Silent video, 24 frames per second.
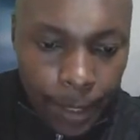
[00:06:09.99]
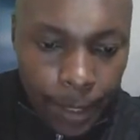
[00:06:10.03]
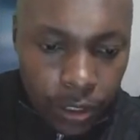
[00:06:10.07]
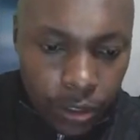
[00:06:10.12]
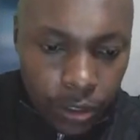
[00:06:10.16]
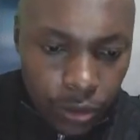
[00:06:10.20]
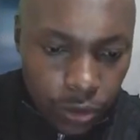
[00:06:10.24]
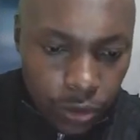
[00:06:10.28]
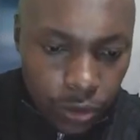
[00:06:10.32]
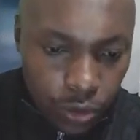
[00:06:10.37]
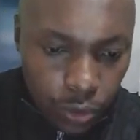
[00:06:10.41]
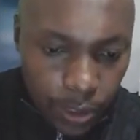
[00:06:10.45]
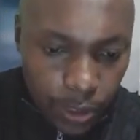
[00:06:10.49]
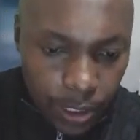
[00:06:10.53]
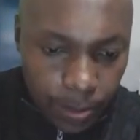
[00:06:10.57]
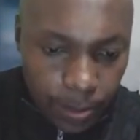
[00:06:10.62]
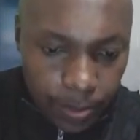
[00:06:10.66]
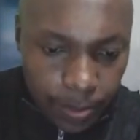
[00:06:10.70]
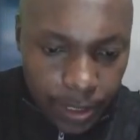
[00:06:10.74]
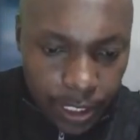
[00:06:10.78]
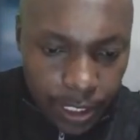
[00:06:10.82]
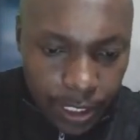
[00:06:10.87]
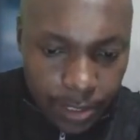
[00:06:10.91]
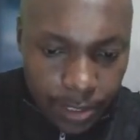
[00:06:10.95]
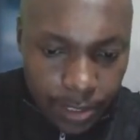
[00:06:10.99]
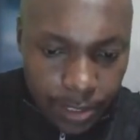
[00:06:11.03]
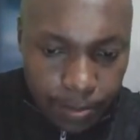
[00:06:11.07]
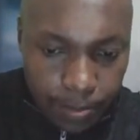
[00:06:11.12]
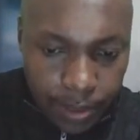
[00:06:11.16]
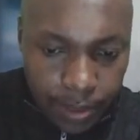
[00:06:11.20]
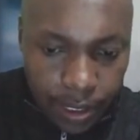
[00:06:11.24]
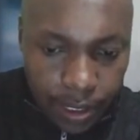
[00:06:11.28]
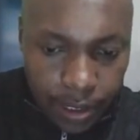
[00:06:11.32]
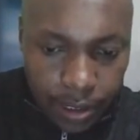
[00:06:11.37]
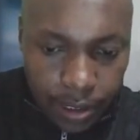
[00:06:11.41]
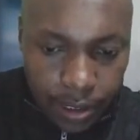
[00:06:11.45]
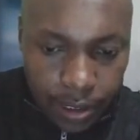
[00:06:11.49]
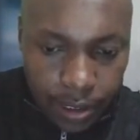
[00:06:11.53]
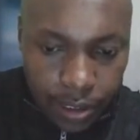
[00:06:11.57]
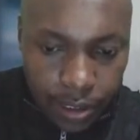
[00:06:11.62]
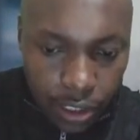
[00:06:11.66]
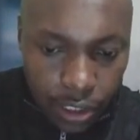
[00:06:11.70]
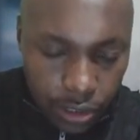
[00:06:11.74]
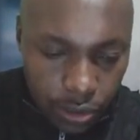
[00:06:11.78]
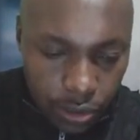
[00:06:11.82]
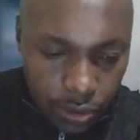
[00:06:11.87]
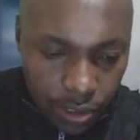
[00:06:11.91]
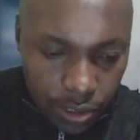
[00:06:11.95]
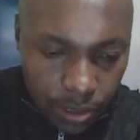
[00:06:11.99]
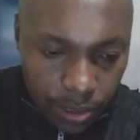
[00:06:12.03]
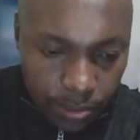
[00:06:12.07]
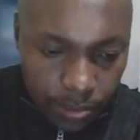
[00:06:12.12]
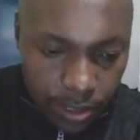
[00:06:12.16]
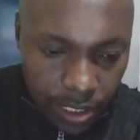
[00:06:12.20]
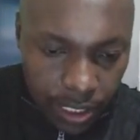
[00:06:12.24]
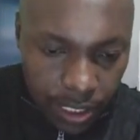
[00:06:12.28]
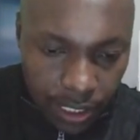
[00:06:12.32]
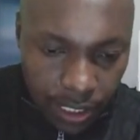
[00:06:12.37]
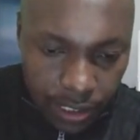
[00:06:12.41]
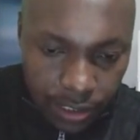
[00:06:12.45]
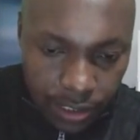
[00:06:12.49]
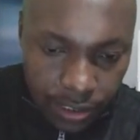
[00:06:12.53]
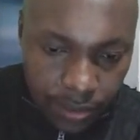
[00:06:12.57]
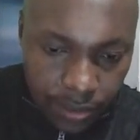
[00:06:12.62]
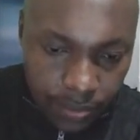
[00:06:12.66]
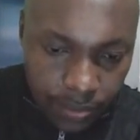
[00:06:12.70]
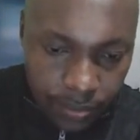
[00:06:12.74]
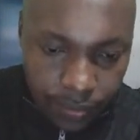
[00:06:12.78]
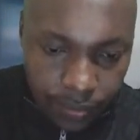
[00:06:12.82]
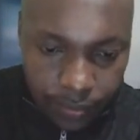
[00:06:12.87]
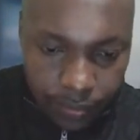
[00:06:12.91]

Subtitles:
So to eliminate b, you subtract,